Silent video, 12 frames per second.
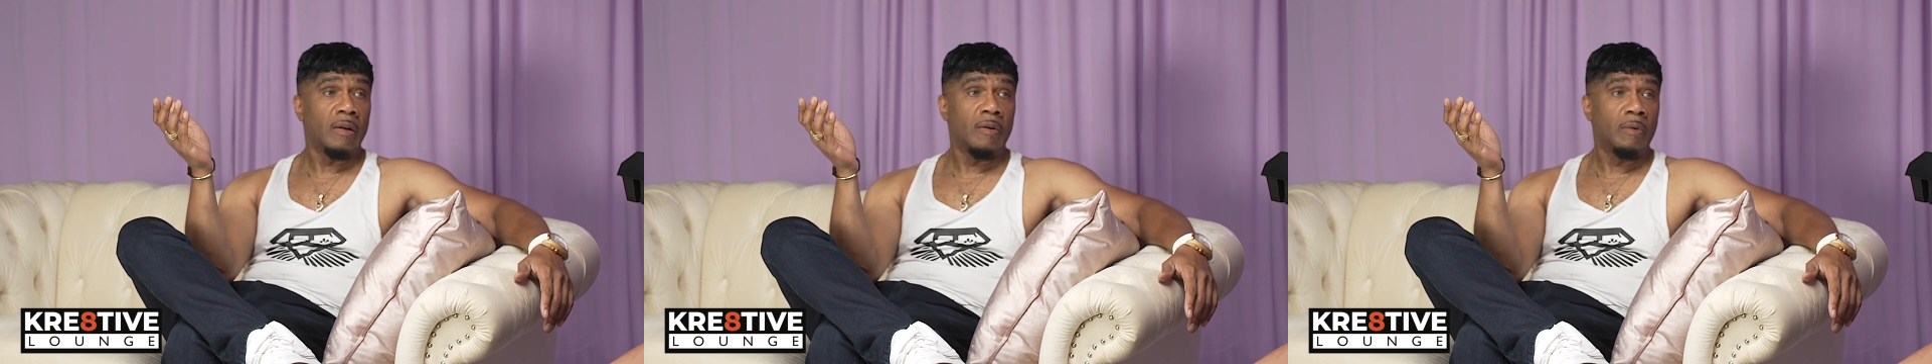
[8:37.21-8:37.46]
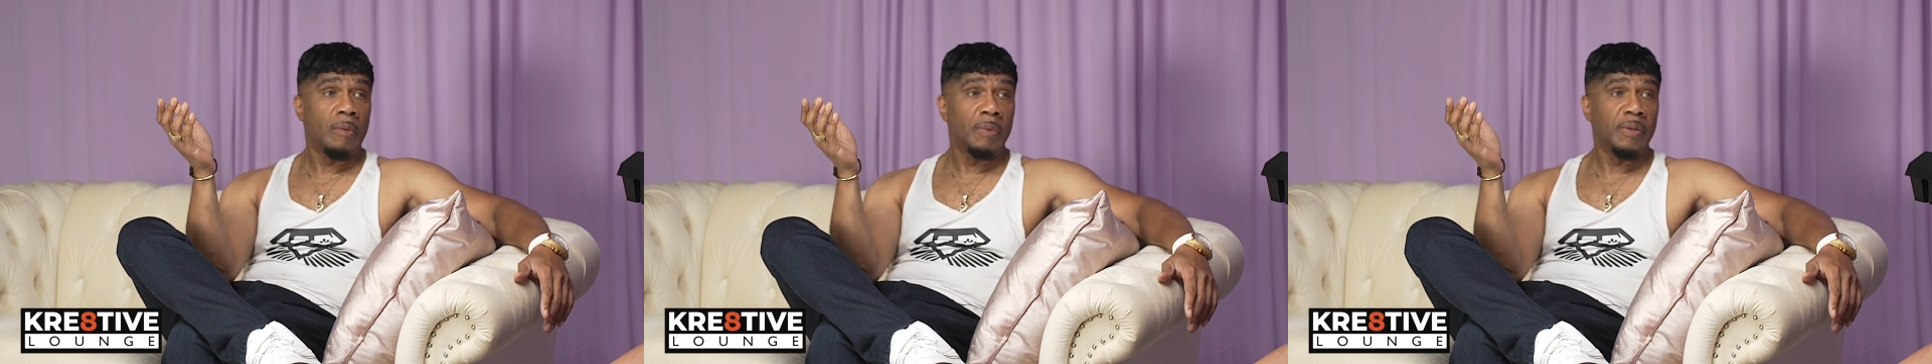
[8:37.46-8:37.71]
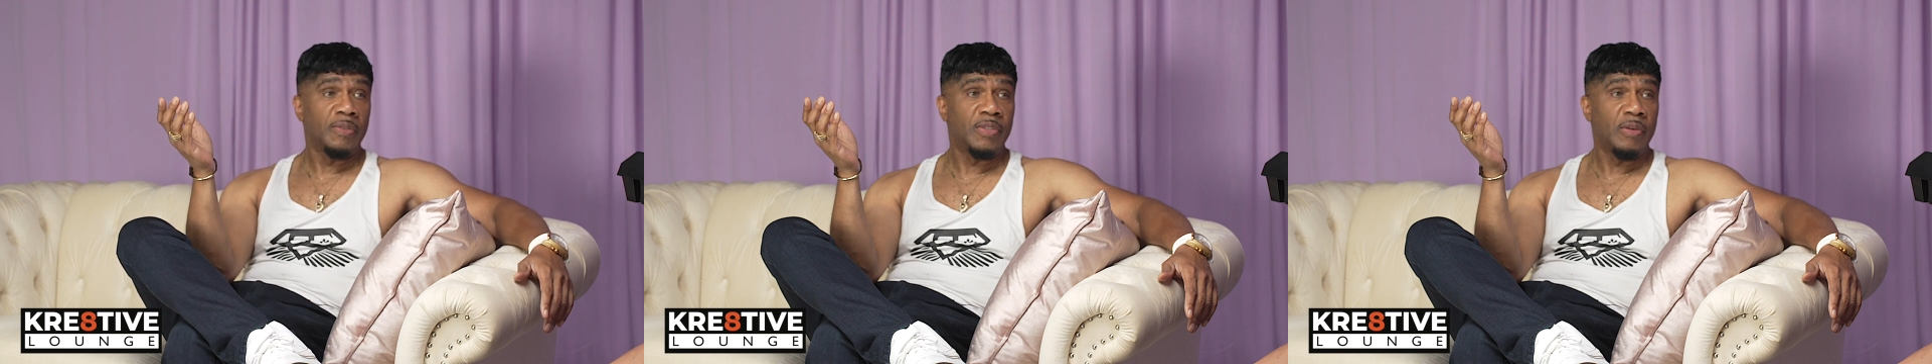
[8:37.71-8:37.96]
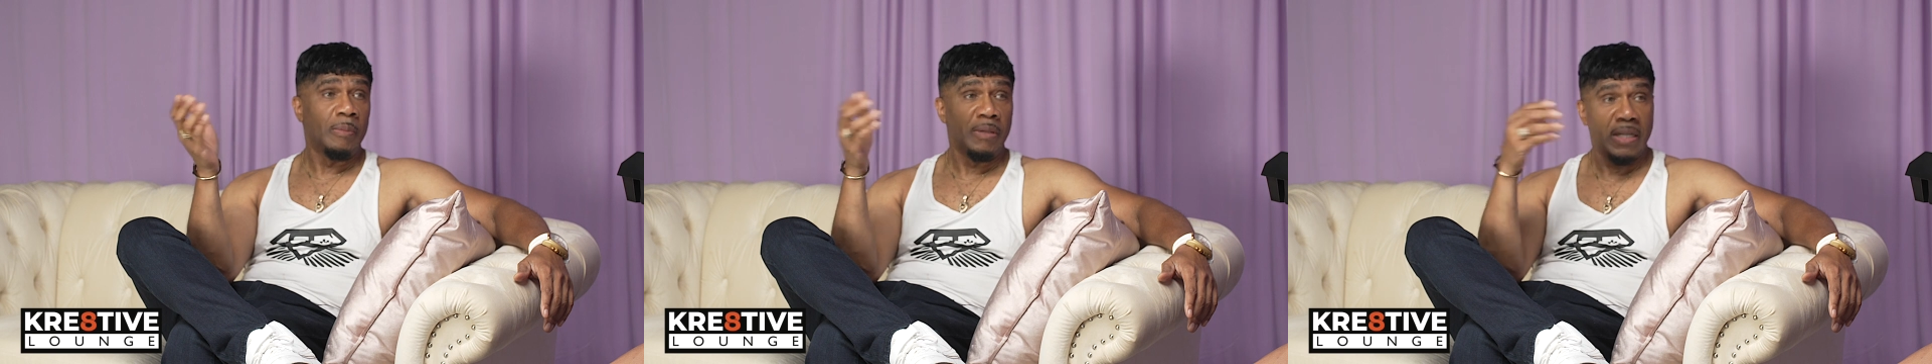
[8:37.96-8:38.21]
knowing what we was
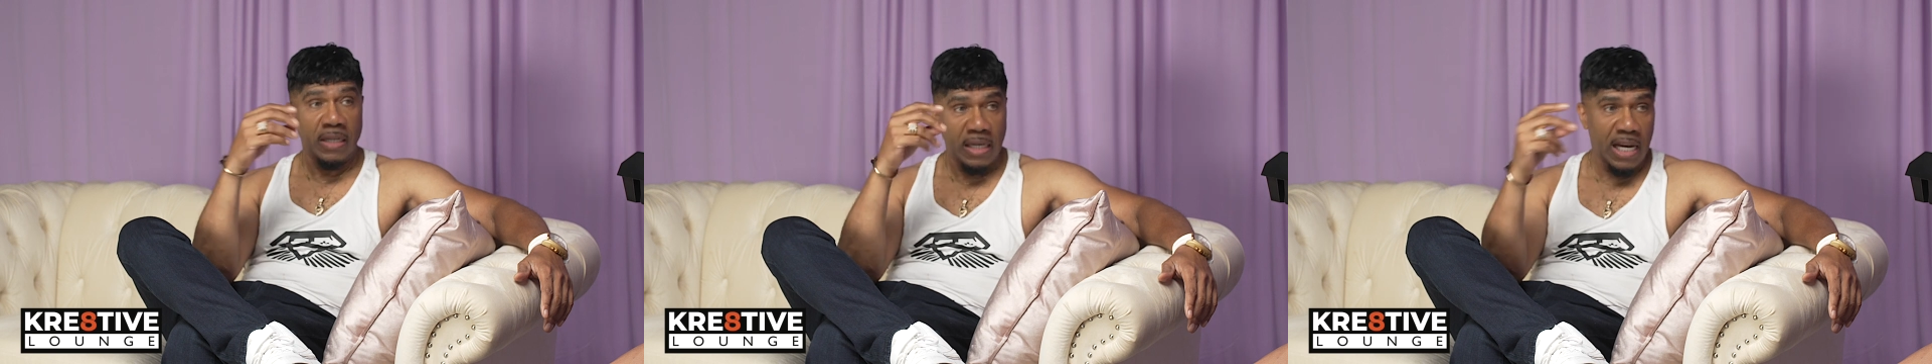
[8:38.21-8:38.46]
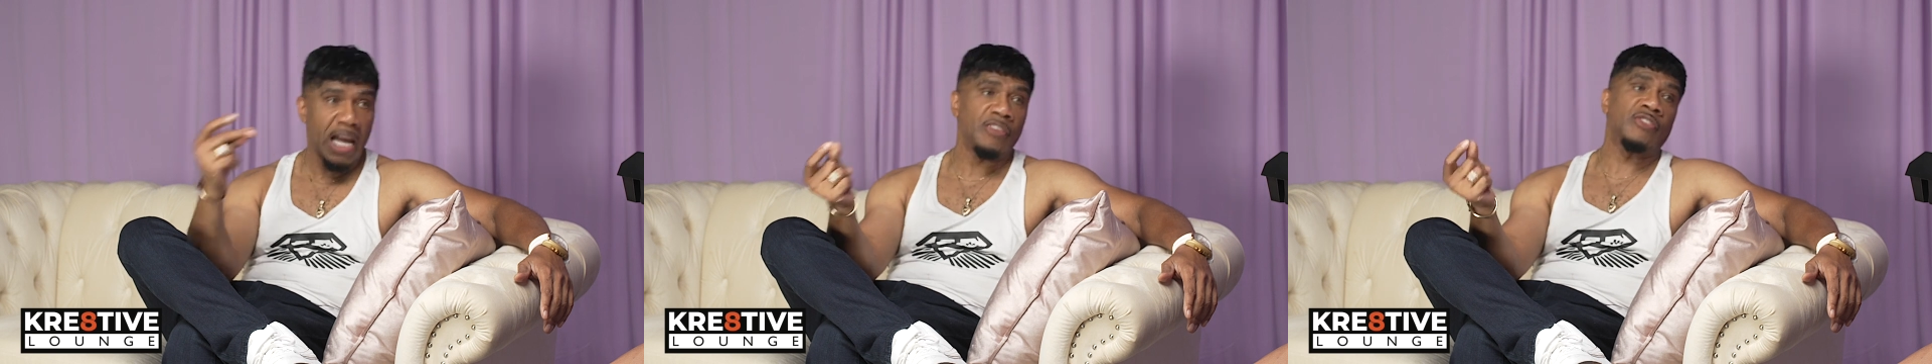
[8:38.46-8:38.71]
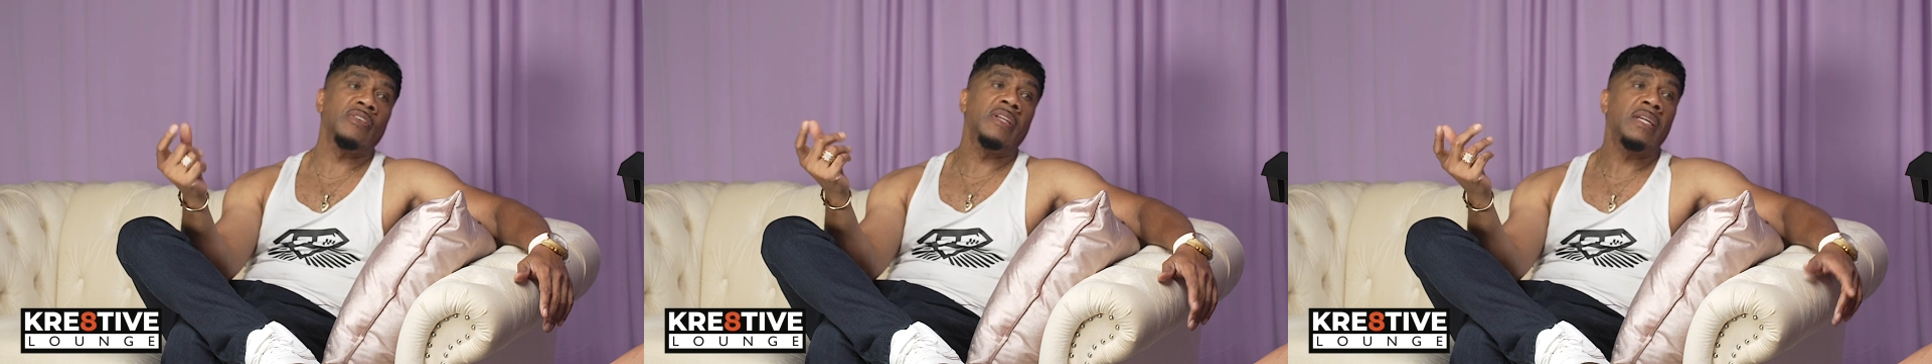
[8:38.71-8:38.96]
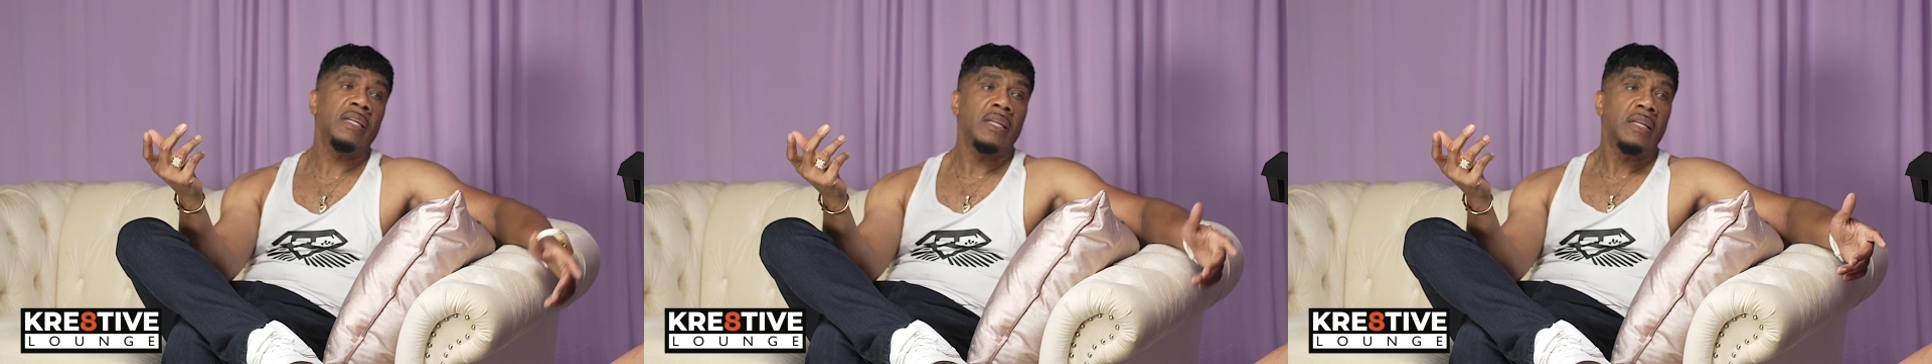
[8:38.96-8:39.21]
doing, but it naturally,